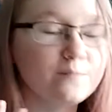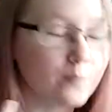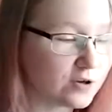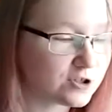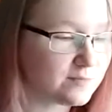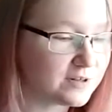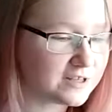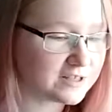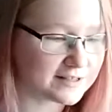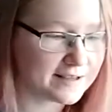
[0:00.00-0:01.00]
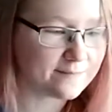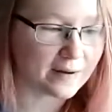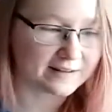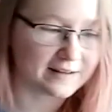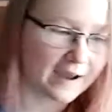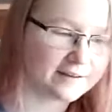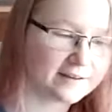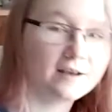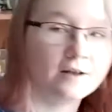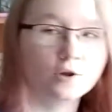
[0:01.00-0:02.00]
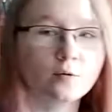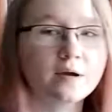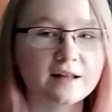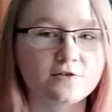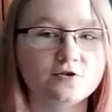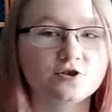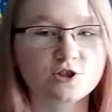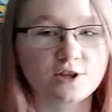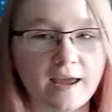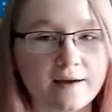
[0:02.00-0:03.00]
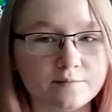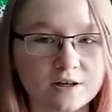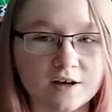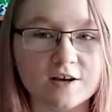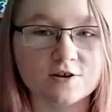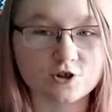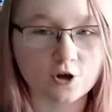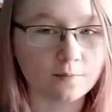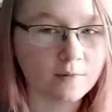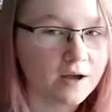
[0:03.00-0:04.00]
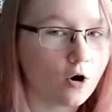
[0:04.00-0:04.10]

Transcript: possibly sleep at night knowing that you scammed some